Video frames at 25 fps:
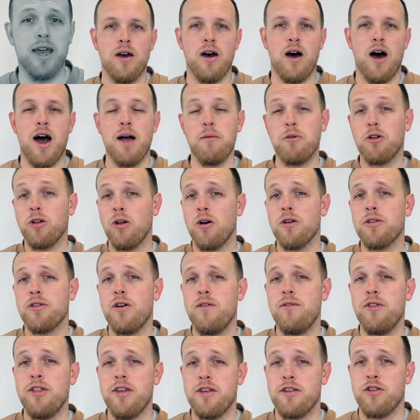I've glossed
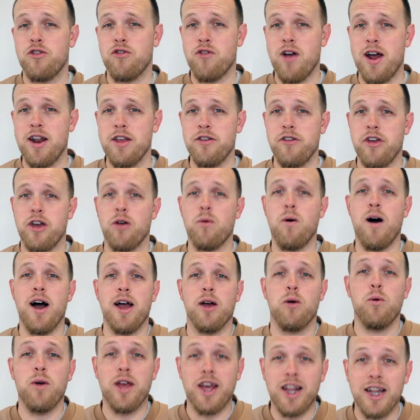over this strategy quite
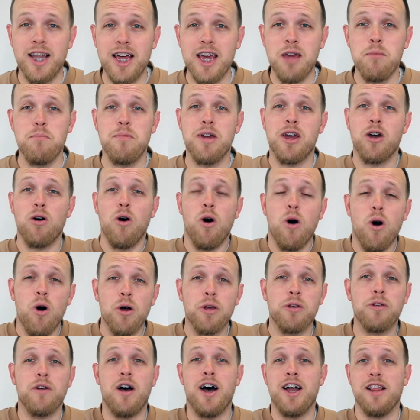quickly
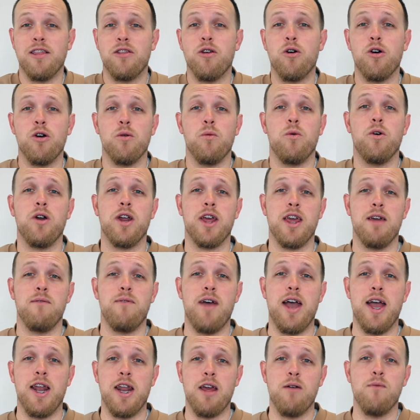because I don't want to
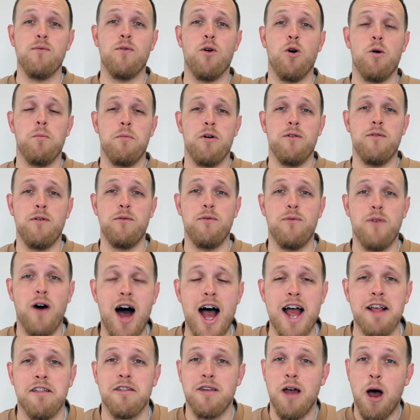give any form of
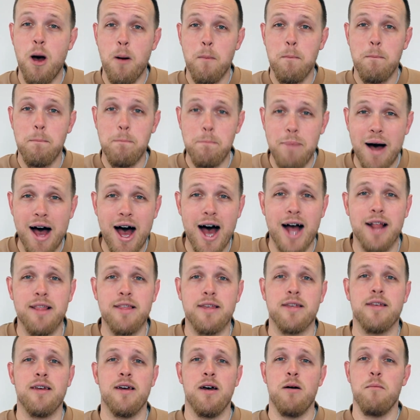advice,
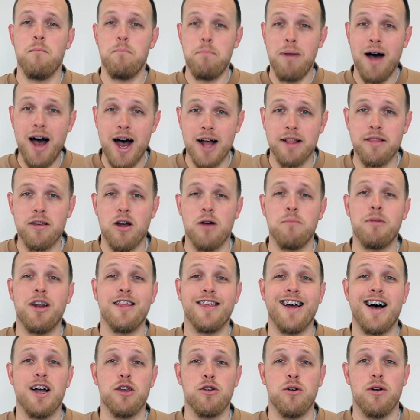but I'm going to
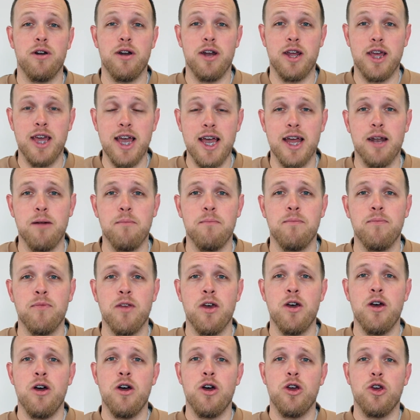touch on it again.
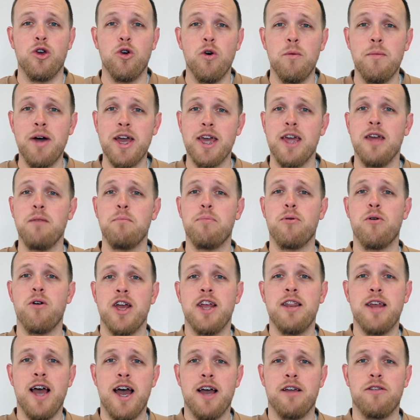You're making
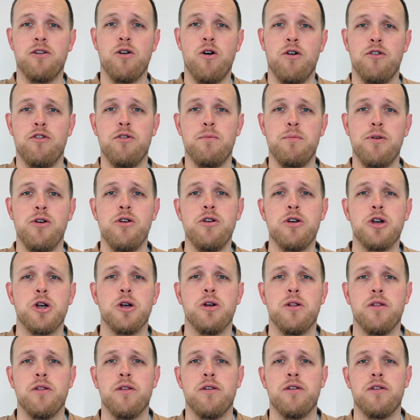pre-tax
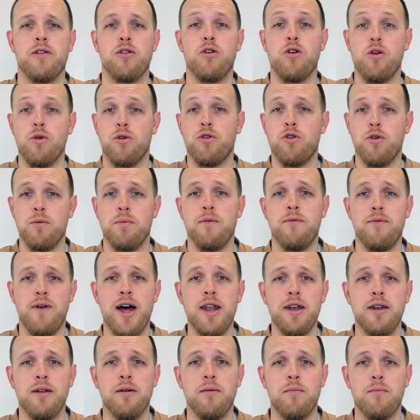contributions to your super
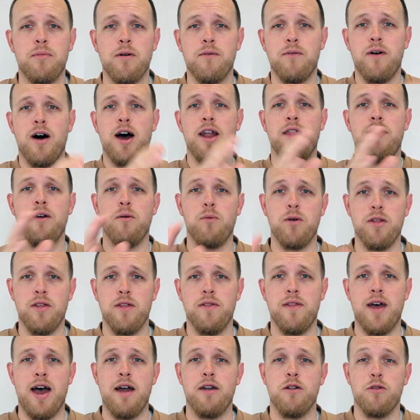fund, provided they're within
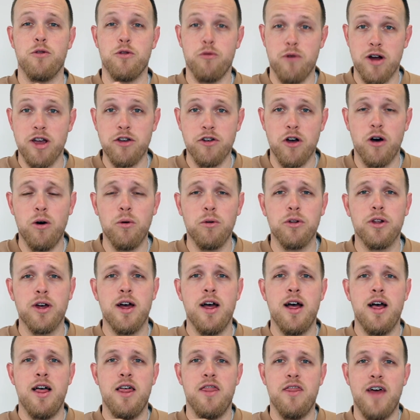that threshold.
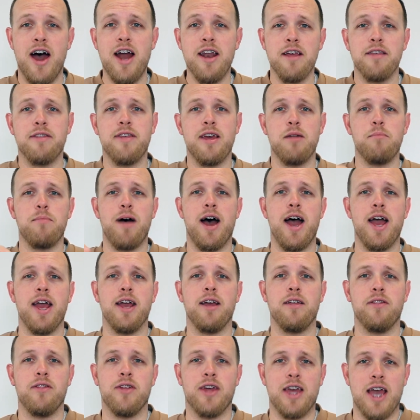That is then
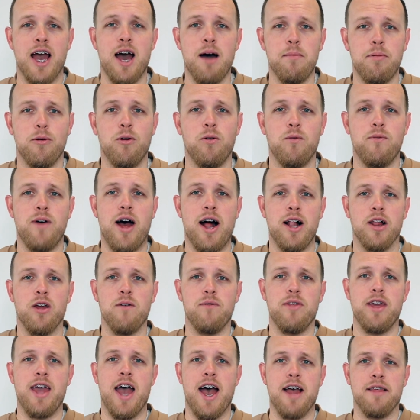paying the capital value
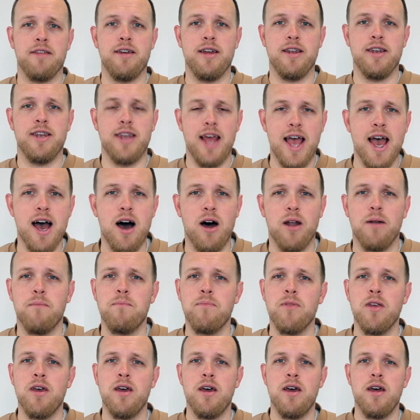of the asset
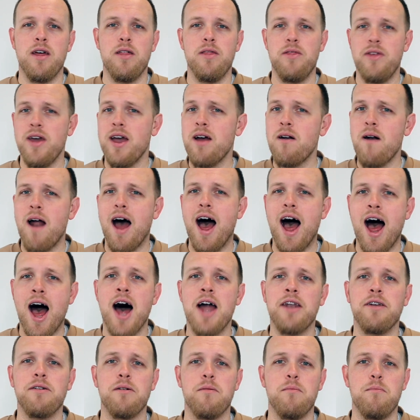down. There
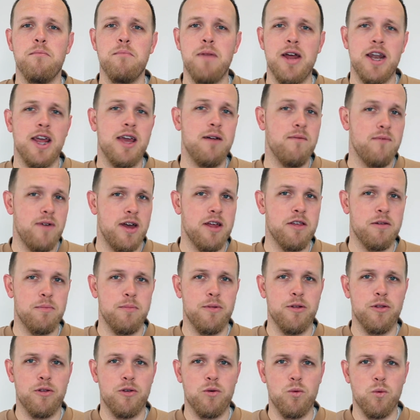aren't many
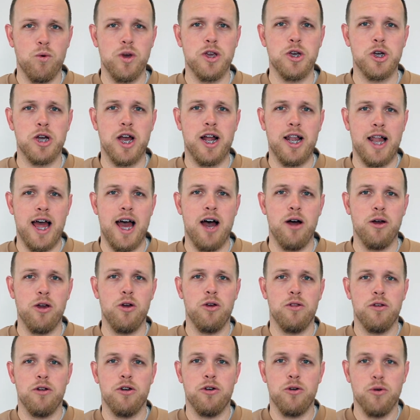investments which allow
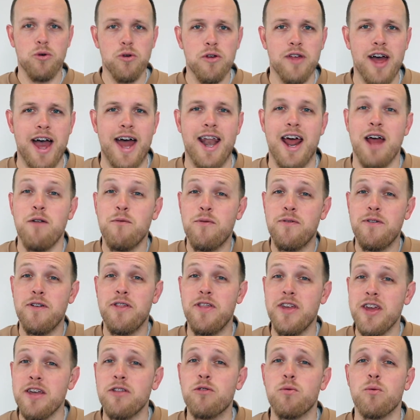you to do that. And for
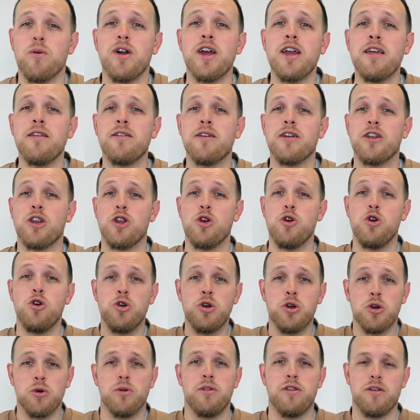this reason, you
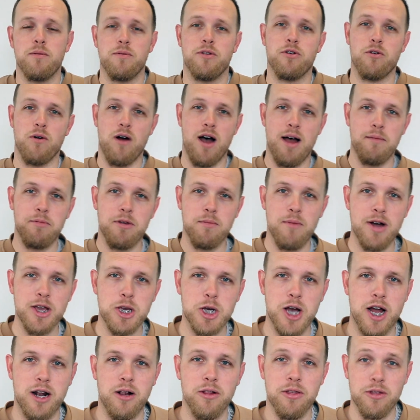should subscribe to my
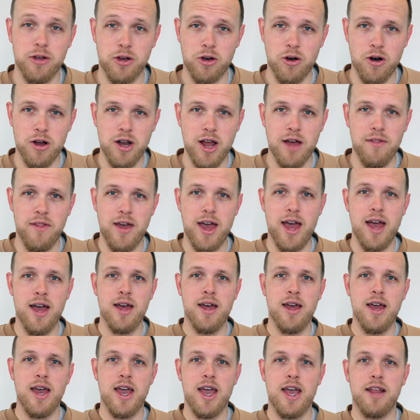channel. So go down there,
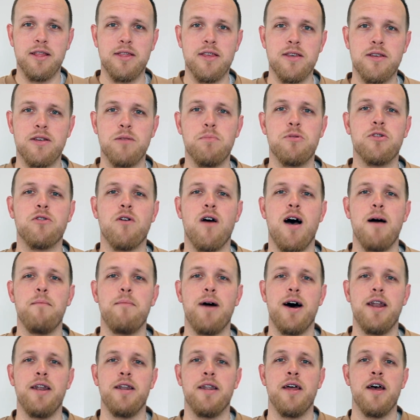hit the subscribe
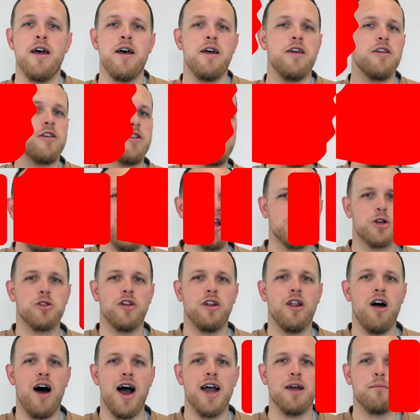button, smash the
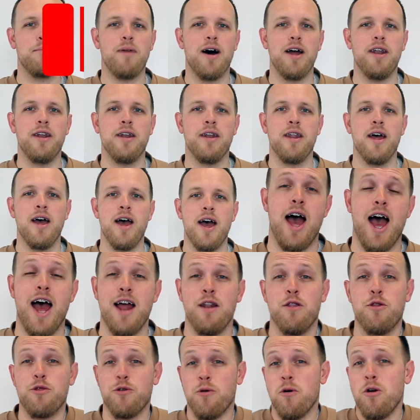like button,
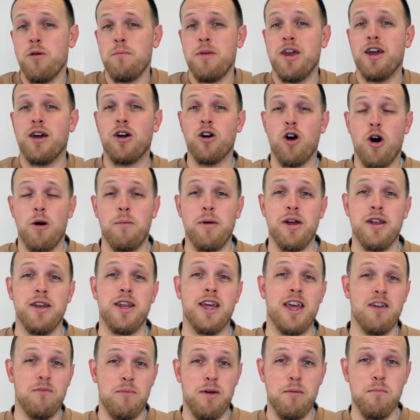and throw me a comment to
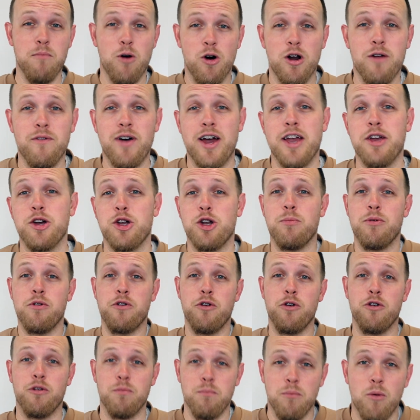give me motivation to
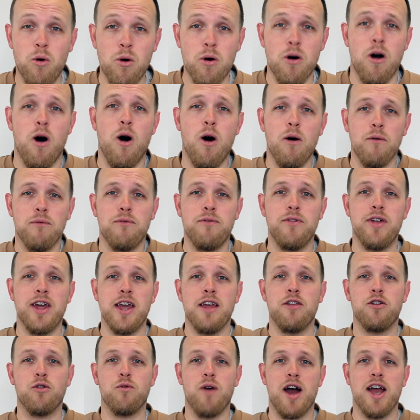produce more of
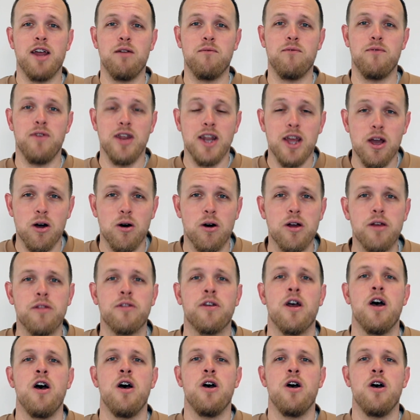these great videos